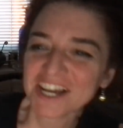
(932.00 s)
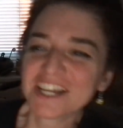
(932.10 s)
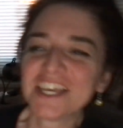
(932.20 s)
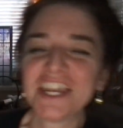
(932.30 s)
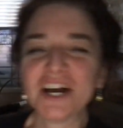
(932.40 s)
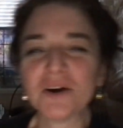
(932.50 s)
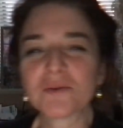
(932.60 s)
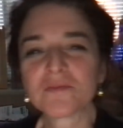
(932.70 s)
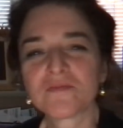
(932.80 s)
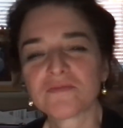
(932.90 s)
you
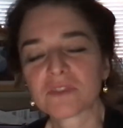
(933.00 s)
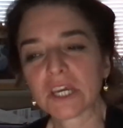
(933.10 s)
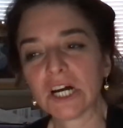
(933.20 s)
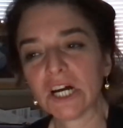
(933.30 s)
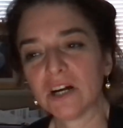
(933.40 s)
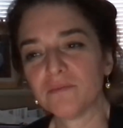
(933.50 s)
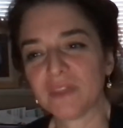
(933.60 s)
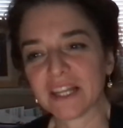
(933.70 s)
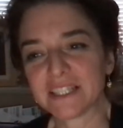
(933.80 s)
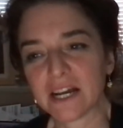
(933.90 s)
know
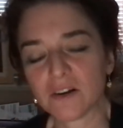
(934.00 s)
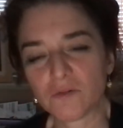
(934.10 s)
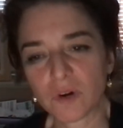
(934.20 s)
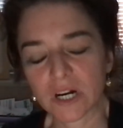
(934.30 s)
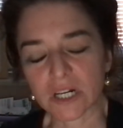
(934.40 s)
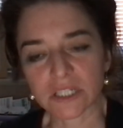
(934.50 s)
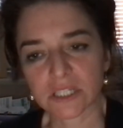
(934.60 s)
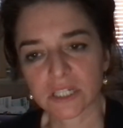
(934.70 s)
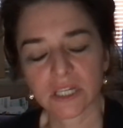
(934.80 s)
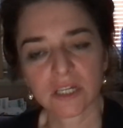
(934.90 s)
that's how it
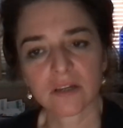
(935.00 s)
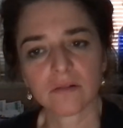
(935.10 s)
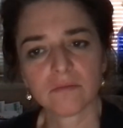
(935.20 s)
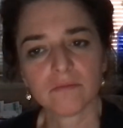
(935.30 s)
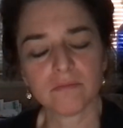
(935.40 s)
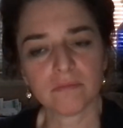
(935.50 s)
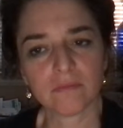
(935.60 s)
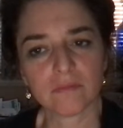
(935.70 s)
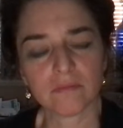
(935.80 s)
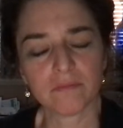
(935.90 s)
works.
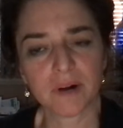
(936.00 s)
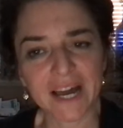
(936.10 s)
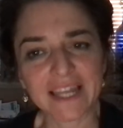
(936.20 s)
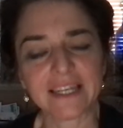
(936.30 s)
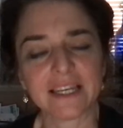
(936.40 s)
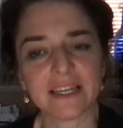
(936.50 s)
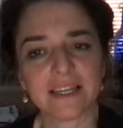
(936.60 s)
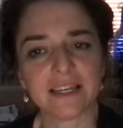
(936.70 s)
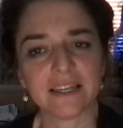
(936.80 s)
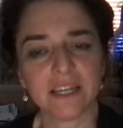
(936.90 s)
But
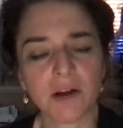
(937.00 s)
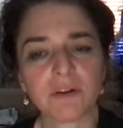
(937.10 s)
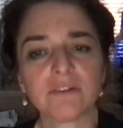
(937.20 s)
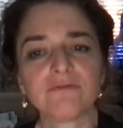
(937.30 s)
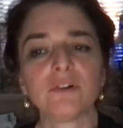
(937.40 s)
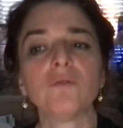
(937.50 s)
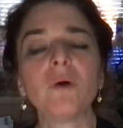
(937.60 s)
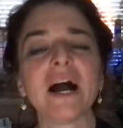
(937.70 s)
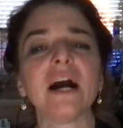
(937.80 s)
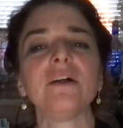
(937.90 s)
knowing full
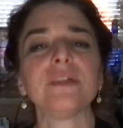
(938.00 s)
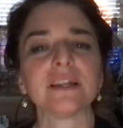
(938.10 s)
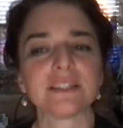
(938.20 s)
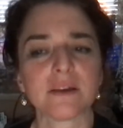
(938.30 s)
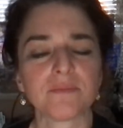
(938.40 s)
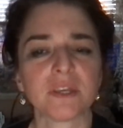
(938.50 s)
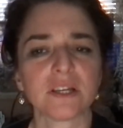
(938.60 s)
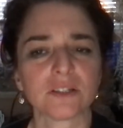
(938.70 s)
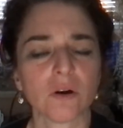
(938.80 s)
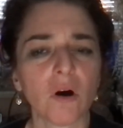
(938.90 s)
well that
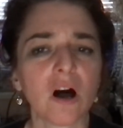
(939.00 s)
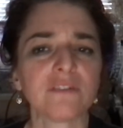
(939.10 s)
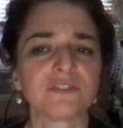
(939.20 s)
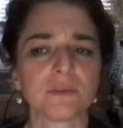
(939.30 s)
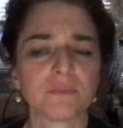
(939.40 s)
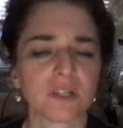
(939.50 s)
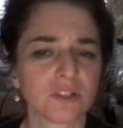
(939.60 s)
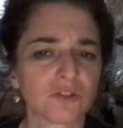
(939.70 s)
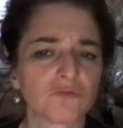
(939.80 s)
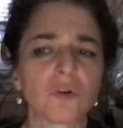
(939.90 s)
something's off,
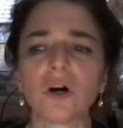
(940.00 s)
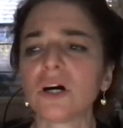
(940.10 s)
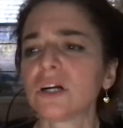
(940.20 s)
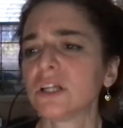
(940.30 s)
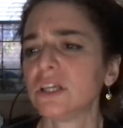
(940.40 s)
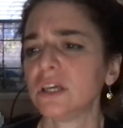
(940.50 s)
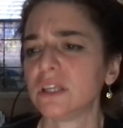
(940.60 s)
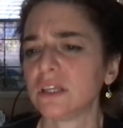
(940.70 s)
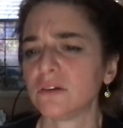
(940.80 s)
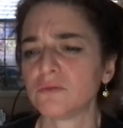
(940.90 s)
something's wrong,
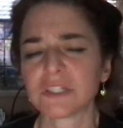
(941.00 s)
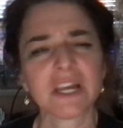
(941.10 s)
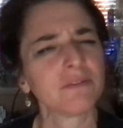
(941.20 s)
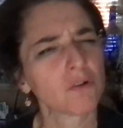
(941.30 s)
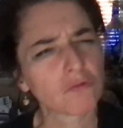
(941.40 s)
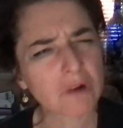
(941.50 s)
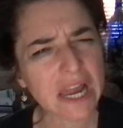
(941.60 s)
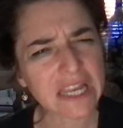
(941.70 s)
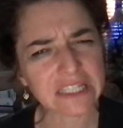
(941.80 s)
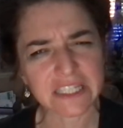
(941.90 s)
it was never
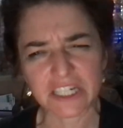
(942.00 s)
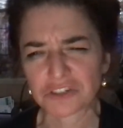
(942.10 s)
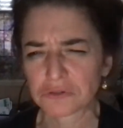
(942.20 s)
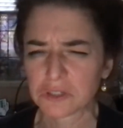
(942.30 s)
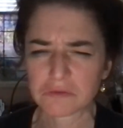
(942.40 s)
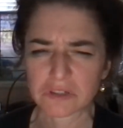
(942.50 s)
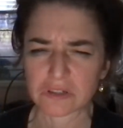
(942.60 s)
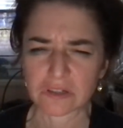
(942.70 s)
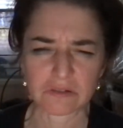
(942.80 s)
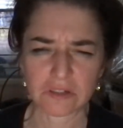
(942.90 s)
right sexually, it was
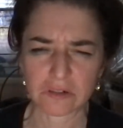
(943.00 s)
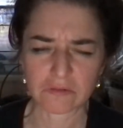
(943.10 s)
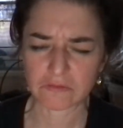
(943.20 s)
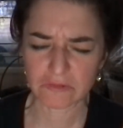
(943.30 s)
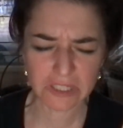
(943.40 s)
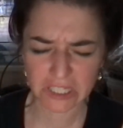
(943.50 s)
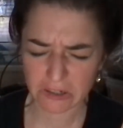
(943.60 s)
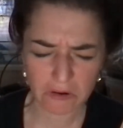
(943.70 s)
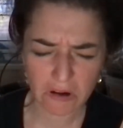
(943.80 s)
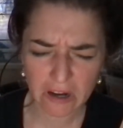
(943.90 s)
really
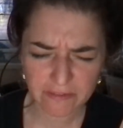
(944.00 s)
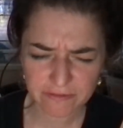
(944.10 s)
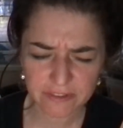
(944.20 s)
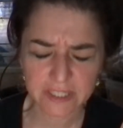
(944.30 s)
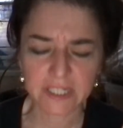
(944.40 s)
off.